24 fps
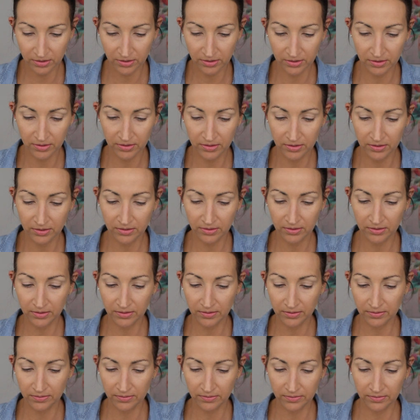
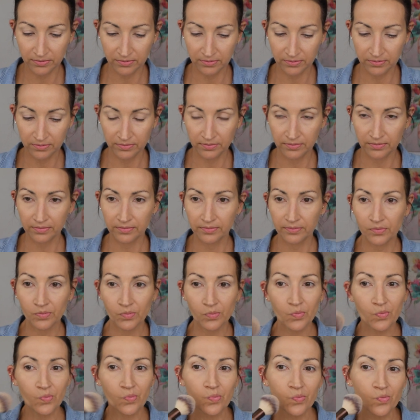
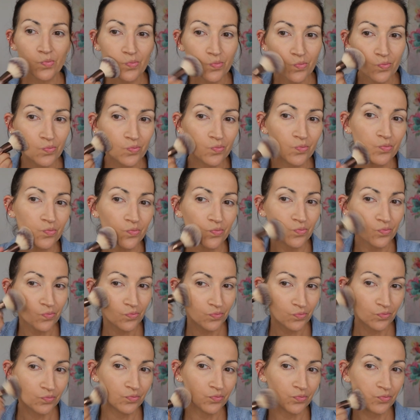
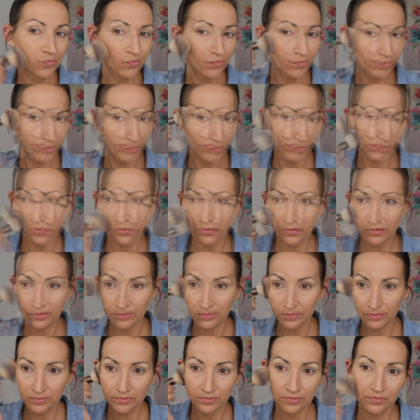
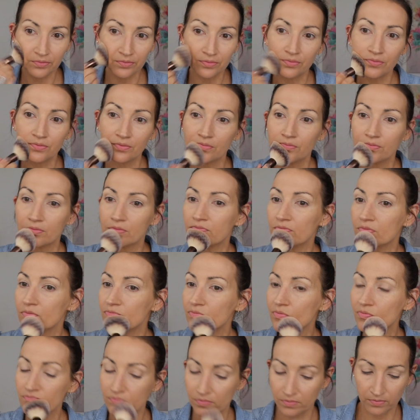
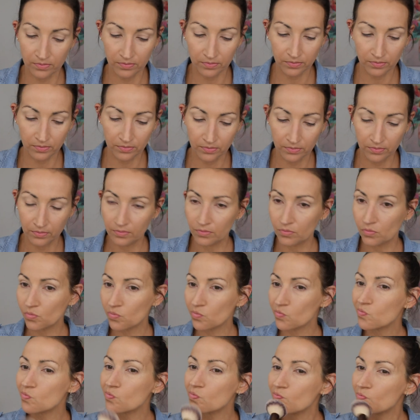
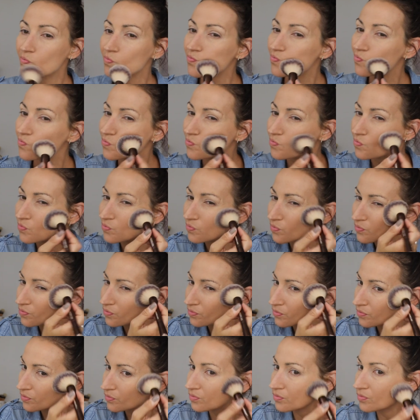
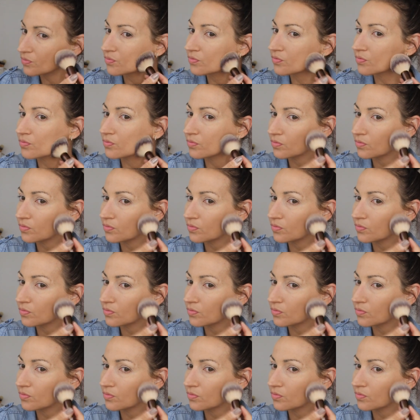No one is speaking in this clip.